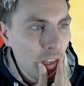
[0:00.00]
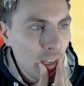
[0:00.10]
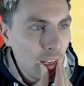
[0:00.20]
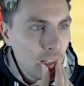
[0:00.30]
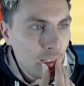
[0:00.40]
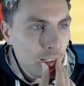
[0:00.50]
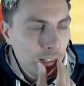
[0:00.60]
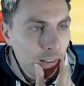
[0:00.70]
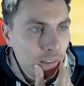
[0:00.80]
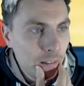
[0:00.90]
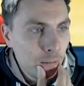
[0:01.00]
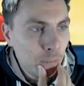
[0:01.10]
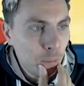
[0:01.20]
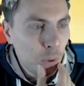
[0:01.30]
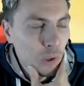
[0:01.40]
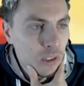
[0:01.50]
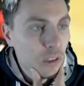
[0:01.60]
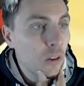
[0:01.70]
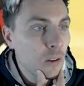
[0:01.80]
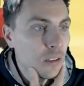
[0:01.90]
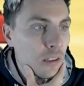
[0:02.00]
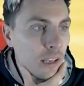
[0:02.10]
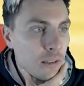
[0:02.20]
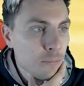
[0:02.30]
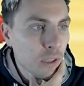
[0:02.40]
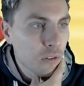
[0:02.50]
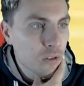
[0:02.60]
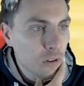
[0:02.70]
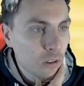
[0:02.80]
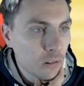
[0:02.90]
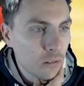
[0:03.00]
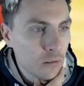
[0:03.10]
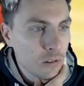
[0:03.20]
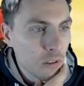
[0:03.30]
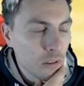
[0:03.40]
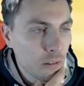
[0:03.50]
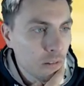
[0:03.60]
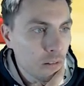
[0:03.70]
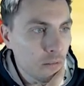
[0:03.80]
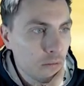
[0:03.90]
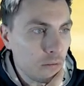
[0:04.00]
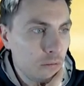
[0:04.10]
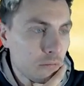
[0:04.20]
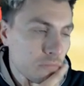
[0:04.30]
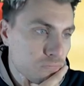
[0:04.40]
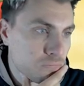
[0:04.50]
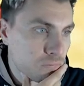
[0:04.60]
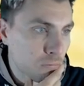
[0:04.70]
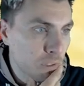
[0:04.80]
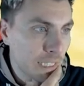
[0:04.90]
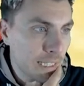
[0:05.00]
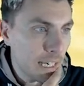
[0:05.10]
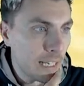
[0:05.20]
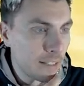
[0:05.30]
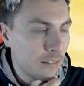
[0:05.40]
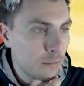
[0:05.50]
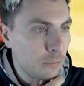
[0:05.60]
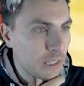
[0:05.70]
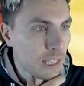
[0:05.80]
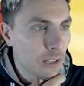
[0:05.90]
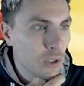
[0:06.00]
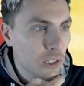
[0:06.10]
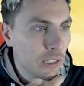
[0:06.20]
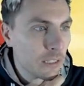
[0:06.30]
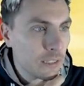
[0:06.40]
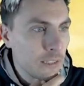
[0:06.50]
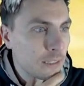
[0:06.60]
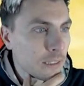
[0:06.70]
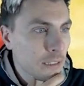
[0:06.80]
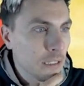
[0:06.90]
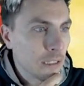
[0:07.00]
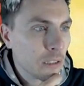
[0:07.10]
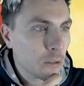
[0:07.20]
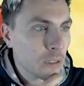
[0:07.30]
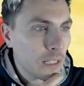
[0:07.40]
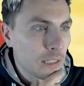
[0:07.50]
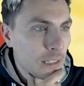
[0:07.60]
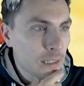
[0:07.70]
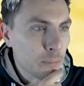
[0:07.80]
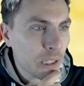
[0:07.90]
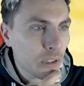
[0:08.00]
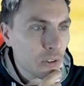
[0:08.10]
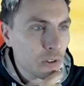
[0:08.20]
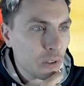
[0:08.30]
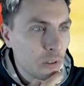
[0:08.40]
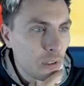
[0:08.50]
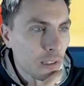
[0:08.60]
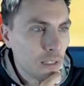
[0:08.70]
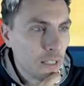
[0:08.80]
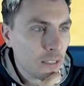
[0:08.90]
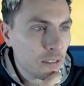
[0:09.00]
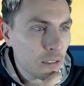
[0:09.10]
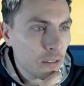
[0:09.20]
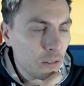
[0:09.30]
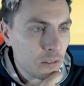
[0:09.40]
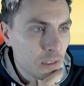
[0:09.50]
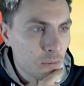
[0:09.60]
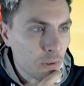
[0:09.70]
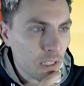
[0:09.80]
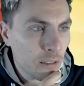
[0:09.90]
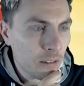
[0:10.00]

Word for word: And uh, my opponent's lost their speed control, so we can potentially utilize our speed control and close this one out.